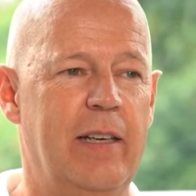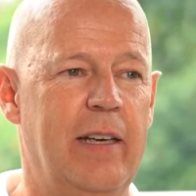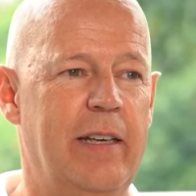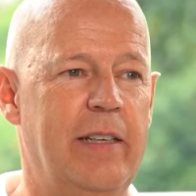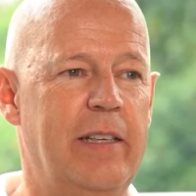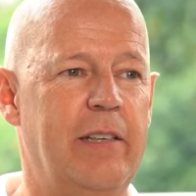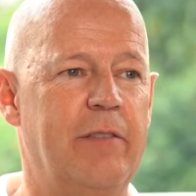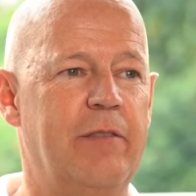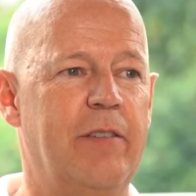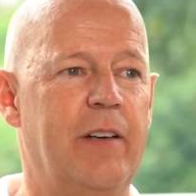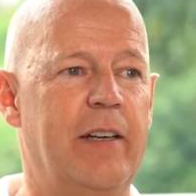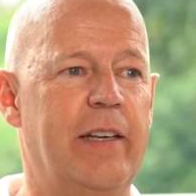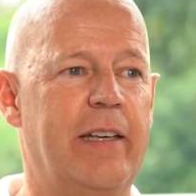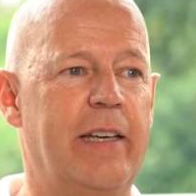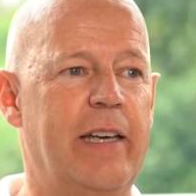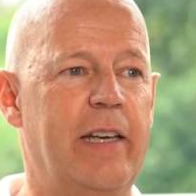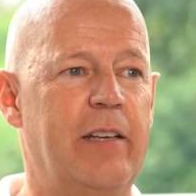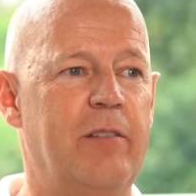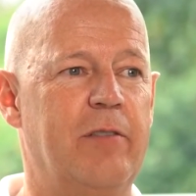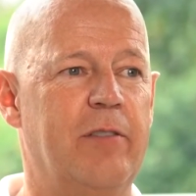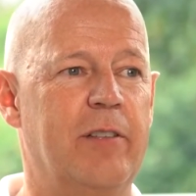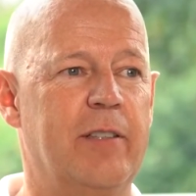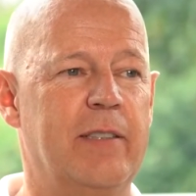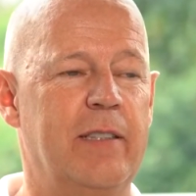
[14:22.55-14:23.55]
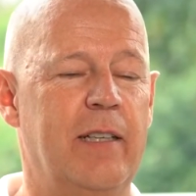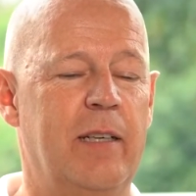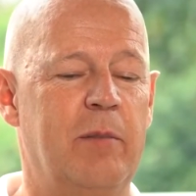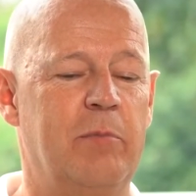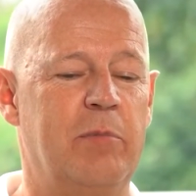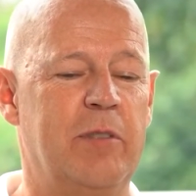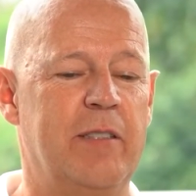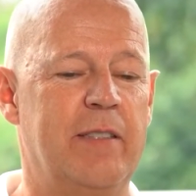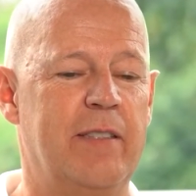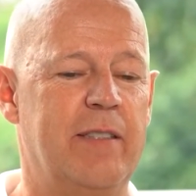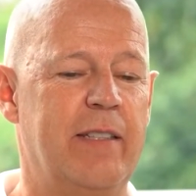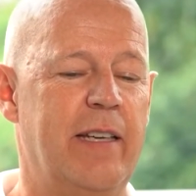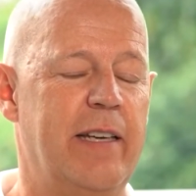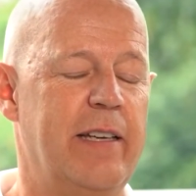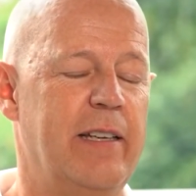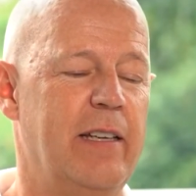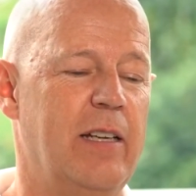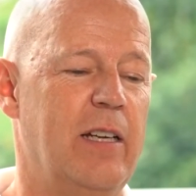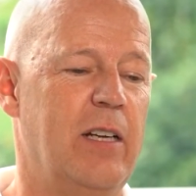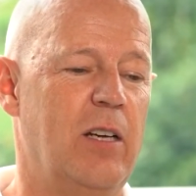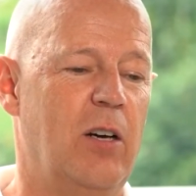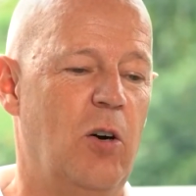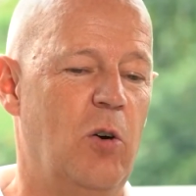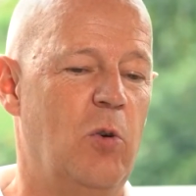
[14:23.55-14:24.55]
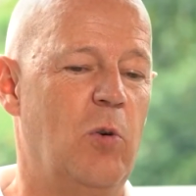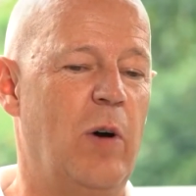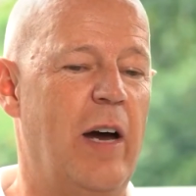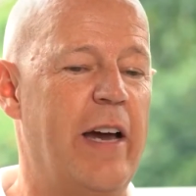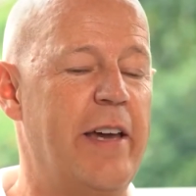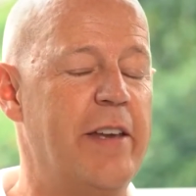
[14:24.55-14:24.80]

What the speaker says: And if I can, for example, say, oh,